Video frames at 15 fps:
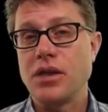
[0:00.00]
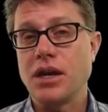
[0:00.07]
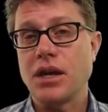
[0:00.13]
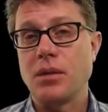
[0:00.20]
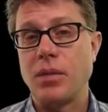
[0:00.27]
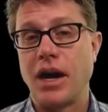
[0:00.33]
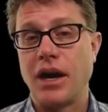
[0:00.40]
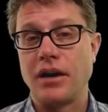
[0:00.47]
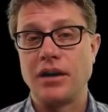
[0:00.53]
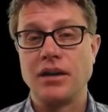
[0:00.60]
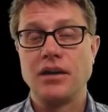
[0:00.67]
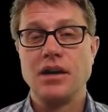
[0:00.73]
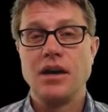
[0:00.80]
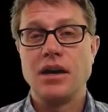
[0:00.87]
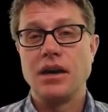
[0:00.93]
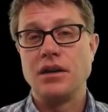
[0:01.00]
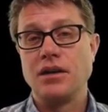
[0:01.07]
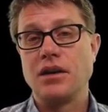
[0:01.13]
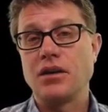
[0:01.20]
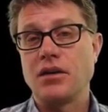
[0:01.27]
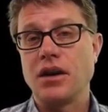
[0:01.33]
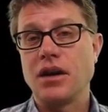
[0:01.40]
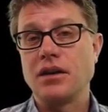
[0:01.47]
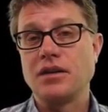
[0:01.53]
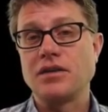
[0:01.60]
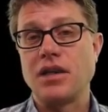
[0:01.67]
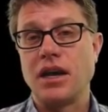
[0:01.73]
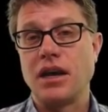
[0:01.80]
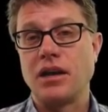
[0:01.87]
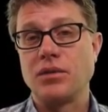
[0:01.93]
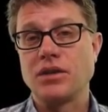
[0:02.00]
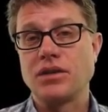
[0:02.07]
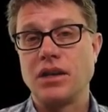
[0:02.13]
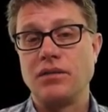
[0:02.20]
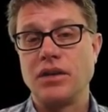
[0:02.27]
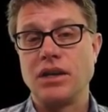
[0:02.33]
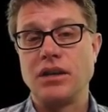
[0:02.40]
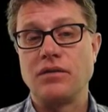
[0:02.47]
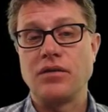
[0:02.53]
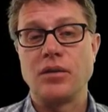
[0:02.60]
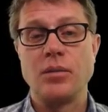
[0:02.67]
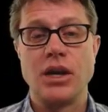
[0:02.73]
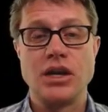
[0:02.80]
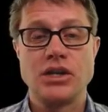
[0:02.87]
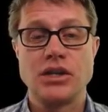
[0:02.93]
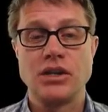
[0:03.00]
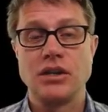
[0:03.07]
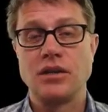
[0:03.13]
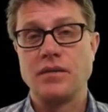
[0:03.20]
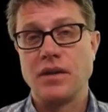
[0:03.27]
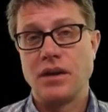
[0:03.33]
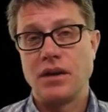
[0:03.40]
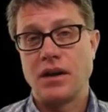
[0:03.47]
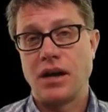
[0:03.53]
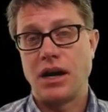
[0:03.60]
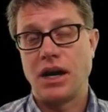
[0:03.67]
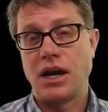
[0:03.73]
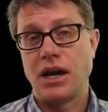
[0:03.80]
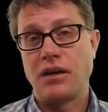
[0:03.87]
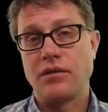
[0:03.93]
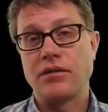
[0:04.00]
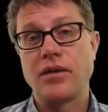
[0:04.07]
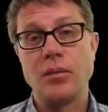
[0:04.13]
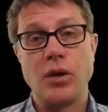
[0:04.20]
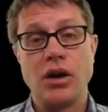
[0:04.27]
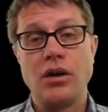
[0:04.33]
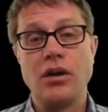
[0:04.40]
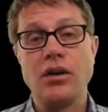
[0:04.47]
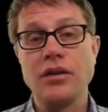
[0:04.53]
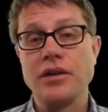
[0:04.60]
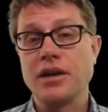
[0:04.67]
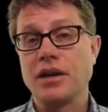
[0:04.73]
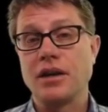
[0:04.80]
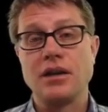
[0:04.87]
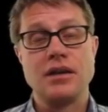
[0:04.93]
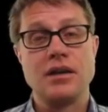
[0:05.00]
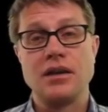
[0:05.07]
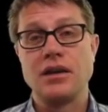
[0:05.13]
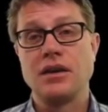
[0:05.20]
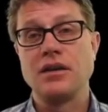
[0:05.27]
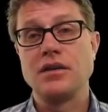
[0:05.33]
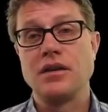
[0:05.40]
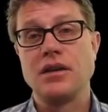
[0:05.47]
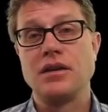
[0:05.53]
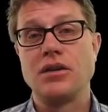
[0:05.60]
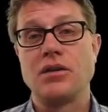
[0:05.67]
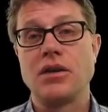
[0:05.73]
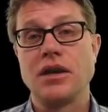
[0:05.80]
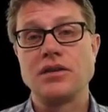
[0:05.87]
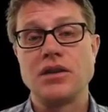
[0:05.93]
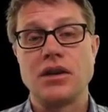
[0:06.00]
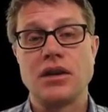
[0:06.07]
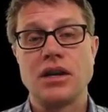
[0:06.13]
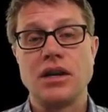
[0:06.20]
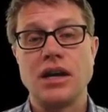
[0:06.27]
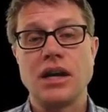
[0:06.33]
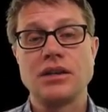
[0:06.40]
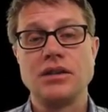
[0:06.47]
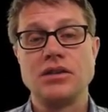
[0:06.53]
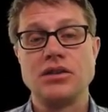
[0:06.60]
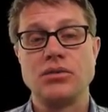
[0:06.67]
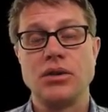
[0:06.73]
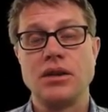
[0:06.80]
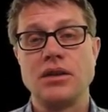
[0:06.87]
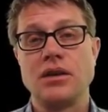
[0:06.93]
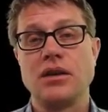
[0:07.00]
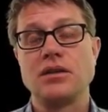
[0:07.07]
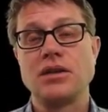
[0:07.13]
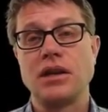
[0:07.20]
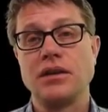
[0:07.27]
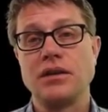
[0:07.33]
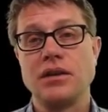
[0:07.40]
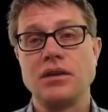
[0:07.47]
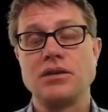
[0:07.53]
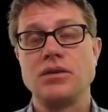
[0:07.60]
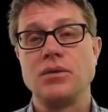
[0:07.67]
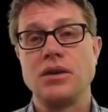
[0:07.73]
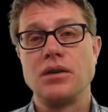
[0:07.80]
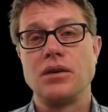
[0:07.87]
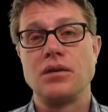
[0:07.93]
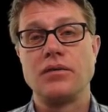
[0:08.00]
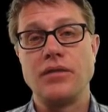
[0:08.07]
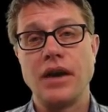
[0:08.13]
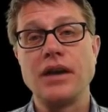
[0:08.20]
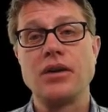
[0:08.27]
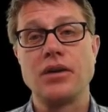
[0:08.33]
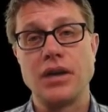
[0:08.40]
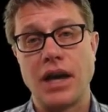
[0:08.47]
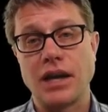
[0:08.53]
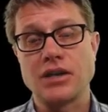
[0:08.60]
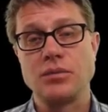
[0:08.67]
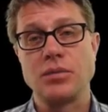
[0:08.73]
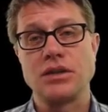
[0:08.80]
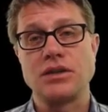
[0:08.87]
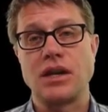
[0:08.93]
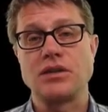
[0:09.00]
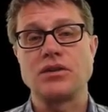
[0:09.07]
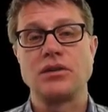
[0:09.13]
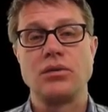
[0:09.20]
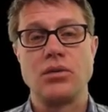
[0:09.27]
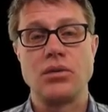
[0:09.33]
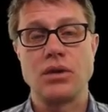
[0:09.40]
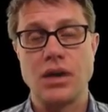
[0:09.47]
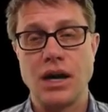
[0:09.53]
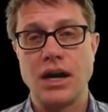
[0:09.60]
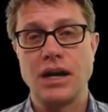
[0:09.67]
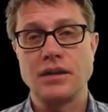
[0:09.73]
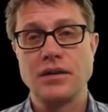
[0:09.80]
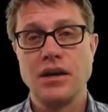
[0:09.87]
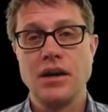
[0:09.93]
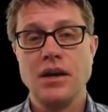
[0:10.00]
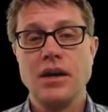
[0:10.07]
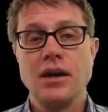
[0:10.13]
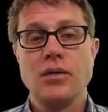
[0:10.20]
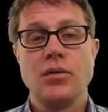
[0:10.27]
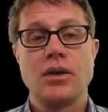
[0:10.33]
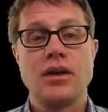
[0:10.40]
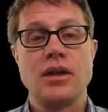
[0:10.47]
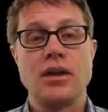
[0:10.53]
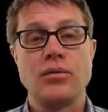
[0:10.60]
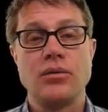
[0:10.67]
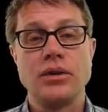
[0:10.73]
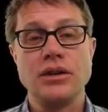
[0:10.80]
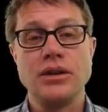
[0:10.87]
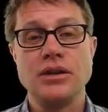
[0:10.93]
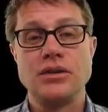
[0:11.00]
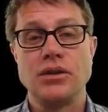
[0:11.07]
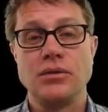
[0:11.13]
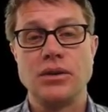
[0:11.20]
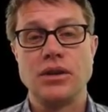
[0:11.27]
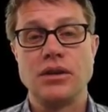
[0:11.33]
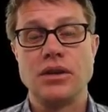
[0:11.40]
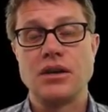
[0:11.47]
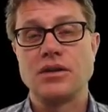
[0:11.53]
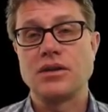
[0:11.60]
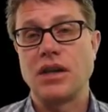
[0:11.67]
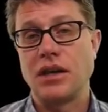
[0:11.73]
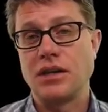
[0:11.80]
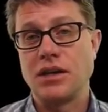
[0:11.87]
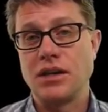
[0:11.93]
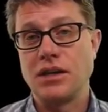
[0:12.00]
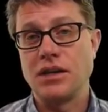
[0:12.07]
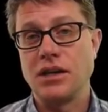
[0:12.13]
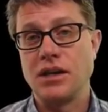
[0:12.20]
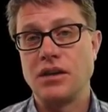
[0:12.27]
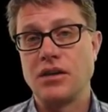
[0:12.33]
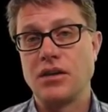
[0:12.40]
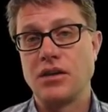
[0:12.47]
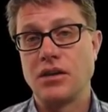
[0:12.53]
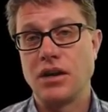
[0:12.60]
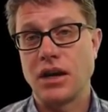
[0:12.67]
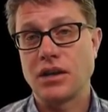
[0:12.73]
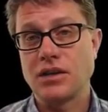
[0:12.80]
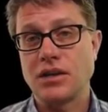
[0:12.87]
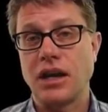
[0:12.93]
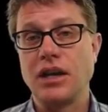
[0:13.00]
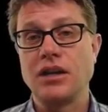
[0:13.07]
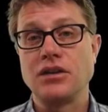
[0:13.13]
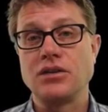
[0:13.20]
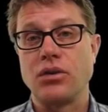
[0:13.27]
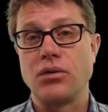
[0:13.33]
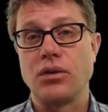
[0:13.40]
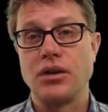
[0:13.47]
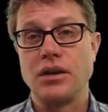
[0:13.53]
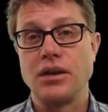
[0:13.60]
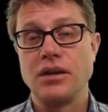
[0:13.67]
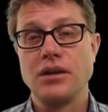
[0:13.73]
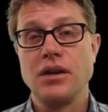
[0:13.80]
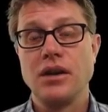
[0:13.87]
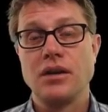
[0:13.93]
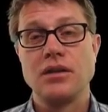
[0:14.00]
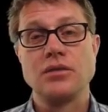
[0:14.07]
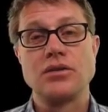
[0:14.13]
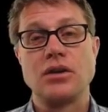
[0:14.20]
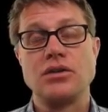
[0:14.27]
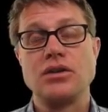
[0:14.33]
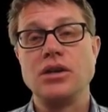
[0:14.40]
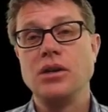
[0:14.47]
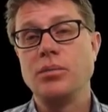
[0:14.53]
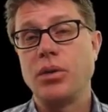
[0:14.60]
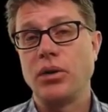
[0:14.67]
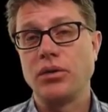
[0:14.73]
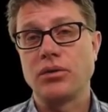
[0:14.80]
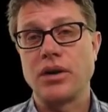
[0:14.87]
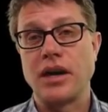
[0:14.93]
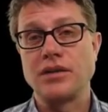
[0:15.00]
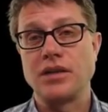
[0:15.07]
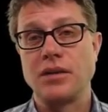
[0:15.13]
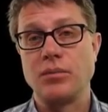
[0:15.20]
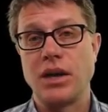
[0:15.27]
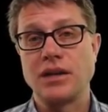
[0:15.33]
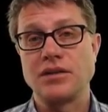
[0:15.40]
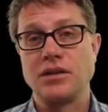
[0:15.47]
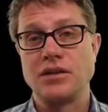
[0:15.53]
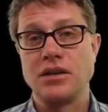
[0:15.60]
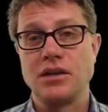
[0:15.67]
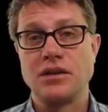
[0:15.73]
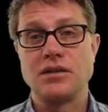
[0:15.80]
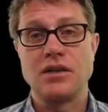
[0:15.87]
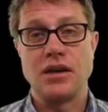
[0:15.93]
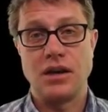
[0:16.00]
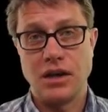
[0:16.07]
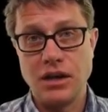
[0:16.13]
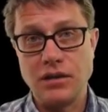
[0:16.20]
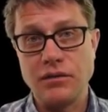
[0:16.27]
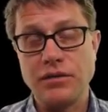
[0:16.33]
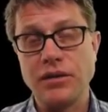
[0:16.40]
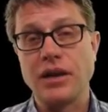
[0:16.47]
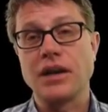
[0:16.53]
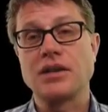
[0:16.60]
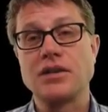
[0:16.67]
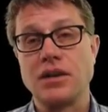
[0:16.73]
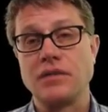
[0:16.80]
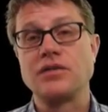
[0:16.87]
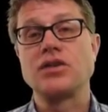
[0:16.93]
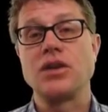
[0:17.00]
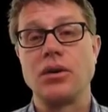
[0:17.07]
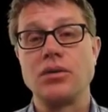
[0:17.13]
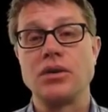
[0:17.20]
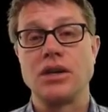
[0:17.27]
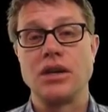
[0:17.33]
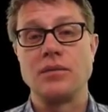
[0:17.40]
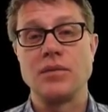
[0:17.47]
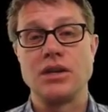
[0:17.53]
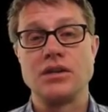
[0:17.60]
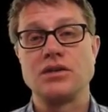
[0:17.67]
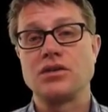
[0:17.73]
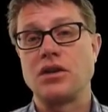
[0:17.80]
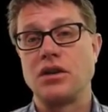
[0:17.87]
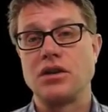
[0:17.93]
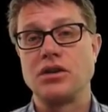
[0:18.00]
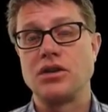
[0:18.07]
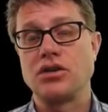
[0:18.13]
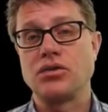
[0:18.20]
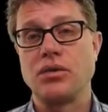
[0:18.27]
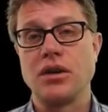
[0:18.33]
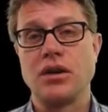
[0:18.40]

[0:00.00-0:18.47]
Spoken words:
you think about it, a neuron is then receiving information from all the neurons that are connected to it that are telling it to either fire an action potential or not. What are they really doing? They're sending either excitatory, those are depolarizing messages, the influx of sodium that is starting to